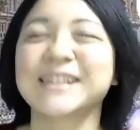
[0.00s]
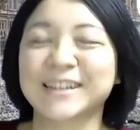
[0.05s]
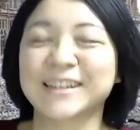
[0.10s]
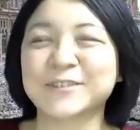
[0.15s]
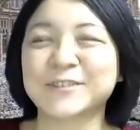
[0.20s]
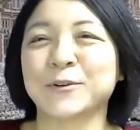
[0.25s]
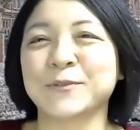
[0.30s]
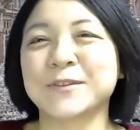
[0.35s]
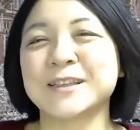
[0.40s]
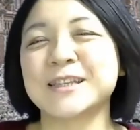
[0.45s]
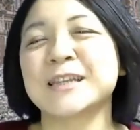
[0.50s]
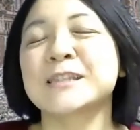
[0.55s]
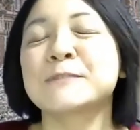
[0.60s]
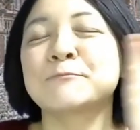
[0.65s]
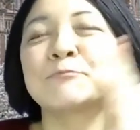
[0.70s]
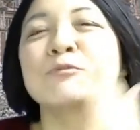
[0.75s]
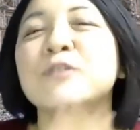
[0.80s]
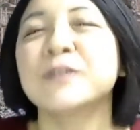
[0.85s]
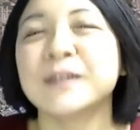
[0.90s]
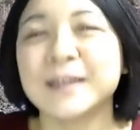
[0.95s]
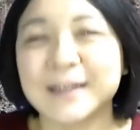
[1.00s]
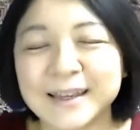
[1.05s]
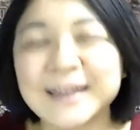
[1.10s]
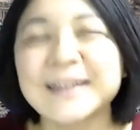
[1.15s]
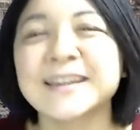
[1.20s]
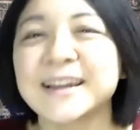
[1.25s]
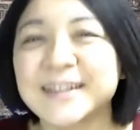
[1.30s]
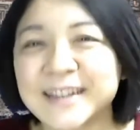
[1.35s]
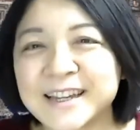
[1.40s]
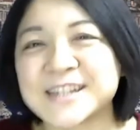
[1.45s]
you know, just
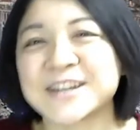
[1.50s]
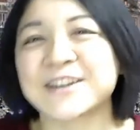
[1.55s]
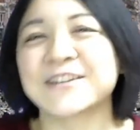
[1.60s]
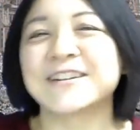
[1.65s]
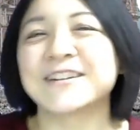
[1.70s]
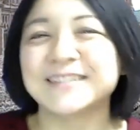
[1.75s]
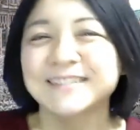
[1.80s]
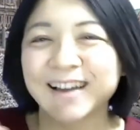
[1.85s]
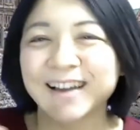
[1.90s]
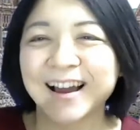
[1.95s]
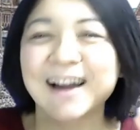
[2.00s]
international